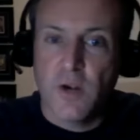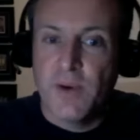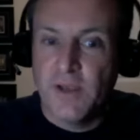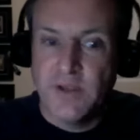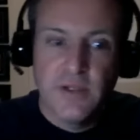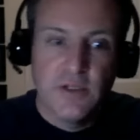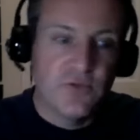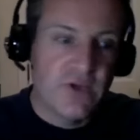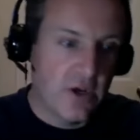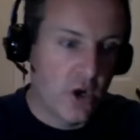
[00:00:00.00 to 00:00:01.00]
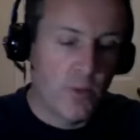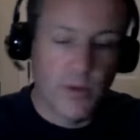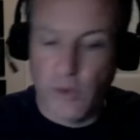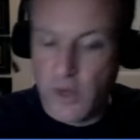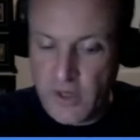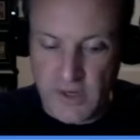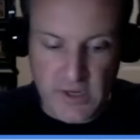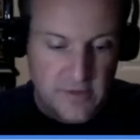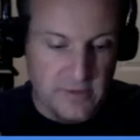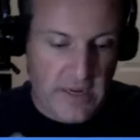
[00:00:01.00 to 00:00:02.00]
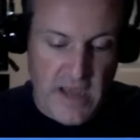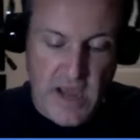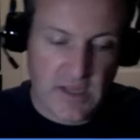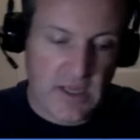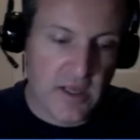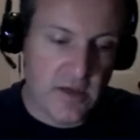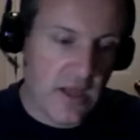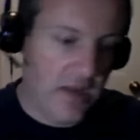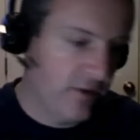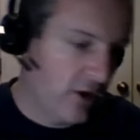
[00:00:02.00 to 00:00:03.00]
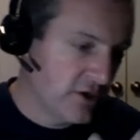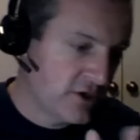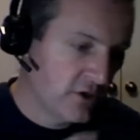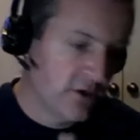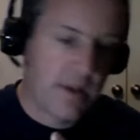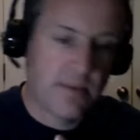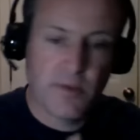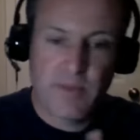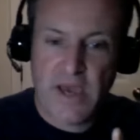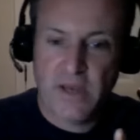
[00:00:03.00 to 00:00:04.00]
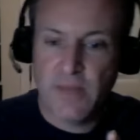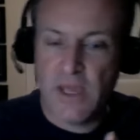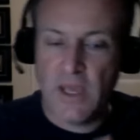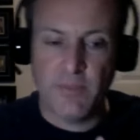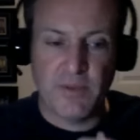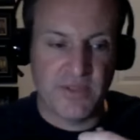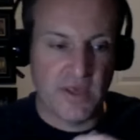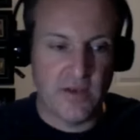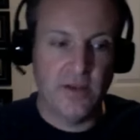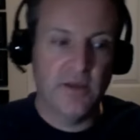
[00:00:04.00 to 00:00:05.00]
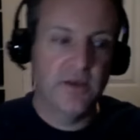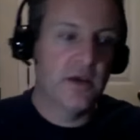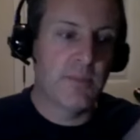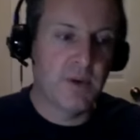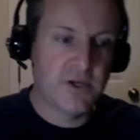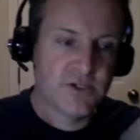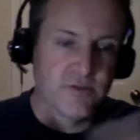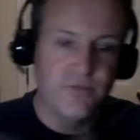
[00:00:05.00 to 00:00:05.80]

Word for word: but you've got Obi-Wan and, and Anakin and R two and maybe a Padme, but then a bunch of,